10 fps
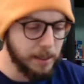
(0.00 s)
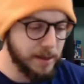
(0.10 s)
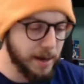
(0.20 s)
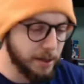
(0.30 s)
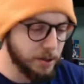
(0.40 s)

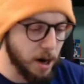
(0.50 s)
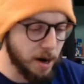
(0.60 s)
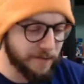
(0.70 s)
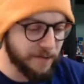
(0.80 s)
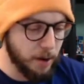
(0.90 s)
There's
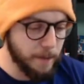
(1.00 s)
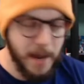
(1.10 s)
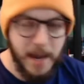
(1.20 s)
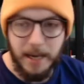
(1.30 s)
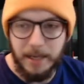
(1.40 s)
our
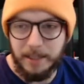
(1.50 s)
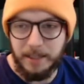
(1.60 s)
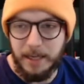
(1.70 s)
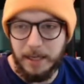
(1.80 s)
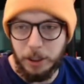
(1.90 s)
Burbank
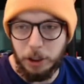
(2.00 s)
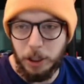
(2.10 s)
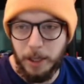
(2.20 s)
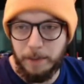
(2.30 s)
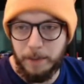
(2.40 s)
City
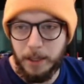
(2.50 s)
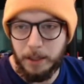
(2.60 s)
Gym.